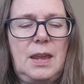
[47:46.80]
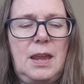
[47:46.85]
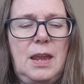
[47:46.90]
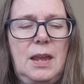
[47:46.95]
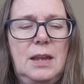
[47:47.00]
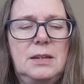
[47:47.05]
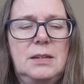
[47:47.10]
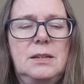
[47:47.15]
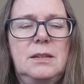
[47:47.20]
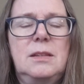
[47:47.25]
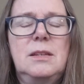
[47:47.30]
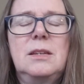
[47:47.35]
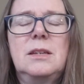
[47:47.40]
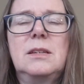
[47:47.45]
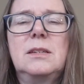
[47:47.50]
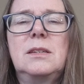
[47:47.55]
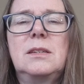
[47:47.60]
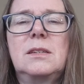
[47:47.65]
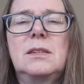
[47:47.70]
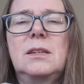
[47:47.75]
And
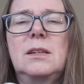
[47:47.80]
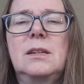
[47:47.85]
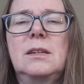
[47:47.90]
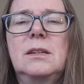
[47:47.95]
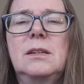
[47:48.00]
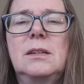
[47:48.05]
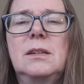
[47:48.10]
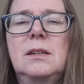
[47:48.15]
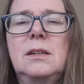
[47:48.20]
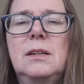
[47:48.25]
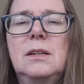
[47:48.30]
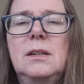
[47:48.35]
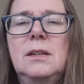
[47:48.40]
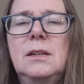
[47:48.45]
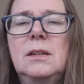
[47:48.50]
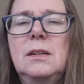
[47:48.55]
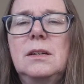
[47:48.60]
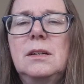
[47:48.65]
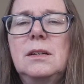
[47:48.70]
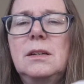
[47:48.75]
this
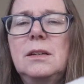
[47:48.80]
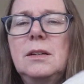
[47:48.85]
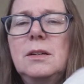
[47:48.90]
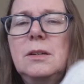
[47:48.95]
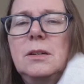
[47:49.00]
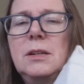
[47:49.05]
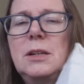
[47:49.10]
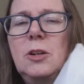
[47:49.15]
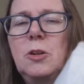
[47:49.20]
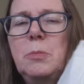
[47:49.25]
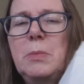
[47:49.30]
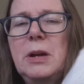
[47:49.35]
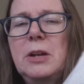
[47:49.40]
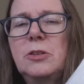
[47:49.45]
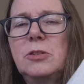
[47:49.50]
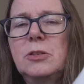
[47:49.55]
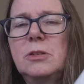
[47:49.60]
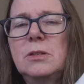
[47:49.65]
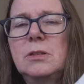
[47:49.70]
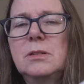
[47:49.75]
needle
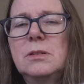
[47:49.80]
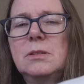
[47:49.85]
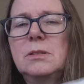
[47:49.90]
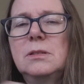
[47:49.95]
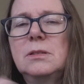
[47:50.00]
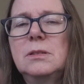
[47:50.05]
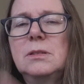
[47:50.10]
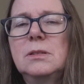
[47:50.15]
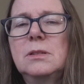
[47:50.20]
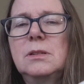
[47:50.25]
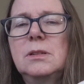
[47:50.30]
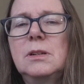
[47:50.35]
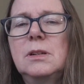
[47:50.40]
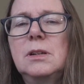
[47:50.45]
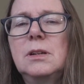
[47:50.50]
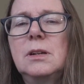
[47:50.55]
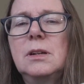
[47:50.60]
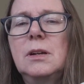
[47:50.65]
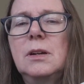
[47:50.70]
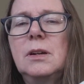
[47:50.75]
minder
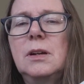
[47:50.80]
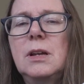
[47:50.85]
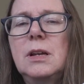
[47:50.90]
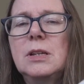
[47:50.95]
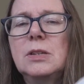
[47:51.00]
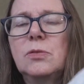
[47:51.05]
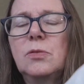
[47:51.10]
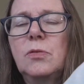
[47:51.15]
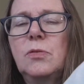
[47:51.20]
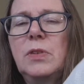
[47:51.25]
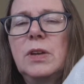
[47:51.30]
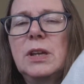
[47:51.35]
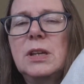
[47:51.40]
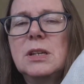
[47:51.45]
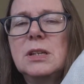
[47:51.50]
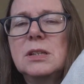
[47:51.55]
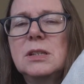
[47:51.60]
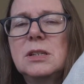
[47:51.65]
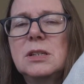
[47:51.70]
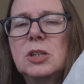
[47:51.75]
is from
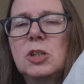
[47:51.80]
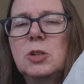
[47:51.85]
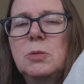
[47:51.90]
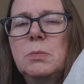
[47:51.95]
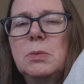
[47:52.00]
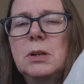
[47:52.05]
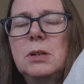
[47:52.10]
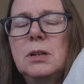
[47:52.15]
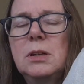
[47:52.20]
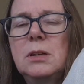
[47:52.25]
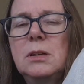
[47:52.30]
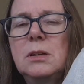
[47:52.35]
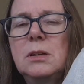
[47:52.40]
Vicky at Stitch and Banu.